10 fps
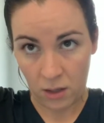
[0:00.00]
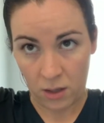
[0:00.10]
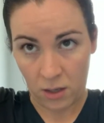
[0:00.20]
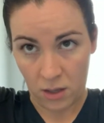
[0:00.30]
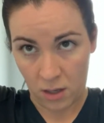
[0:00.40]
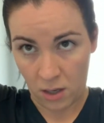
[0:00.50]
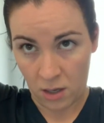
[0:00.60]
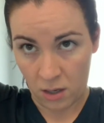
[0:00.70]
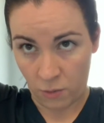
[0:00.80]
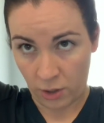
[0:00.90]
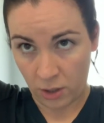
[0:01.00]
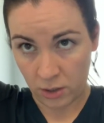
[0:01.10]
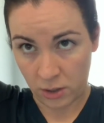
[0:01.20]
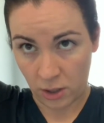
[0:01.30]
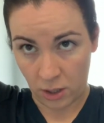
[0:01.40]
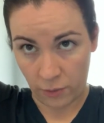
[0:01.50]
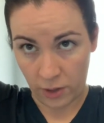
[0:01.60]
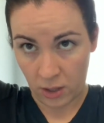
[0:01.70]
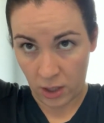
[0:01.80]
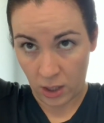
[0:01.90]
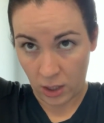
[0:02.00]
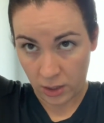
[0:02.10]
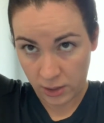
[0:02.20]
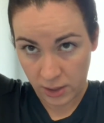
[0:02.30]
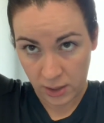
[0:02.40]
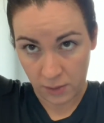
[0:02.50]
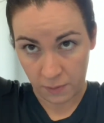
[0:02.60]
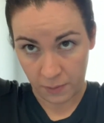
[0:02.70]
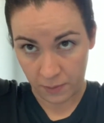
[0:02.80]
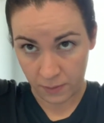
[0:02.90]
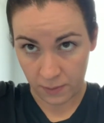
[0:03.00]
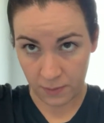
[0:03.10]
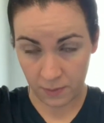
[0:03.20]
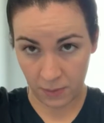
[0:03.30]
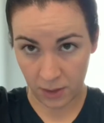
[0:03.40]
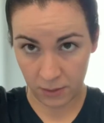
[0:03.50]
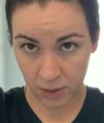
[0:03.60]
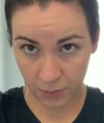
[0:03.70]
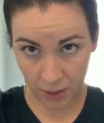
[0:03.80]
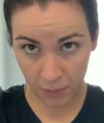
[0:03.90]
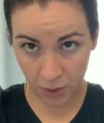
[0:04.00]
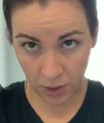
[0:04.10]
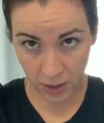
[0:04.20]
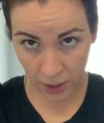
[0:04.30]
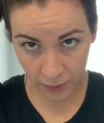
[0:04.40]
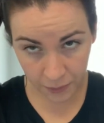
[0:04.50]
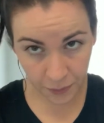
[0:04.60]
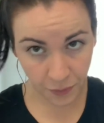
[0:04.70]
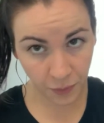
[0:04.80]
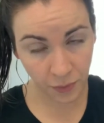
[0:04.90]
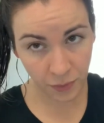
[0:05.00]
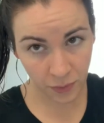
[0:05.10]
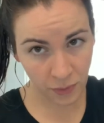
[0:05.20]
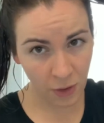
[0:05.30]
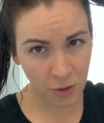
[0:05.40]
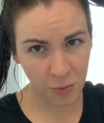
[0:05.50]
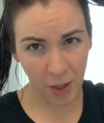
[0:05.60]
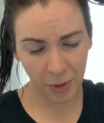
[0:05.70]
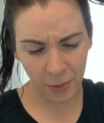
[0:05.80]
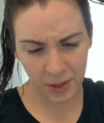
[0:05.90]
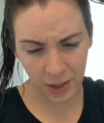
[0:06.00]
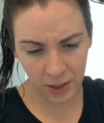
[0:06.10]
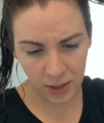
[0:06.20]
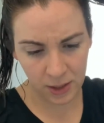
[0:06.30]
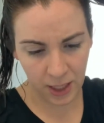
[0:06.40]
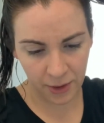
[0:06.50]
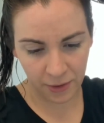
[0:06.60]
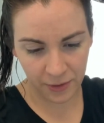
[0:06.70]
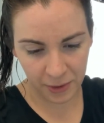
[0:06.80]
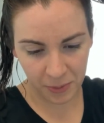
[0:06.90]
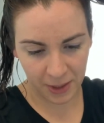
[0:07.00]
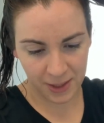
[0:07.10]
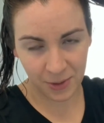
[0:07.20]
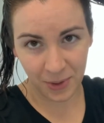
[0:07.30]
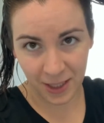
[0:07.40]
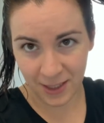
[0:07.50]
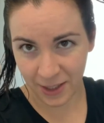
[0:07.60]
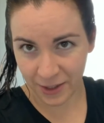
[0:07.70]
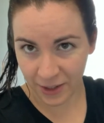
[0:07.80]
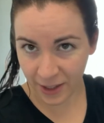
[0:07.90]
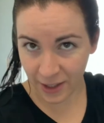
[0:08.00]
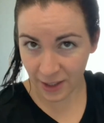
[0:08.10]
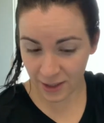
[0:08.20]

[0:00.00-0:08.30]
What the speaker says: And then we're gonna start with the split ponytail, which probably wasn't gonna stay in the first place when I did it earlier.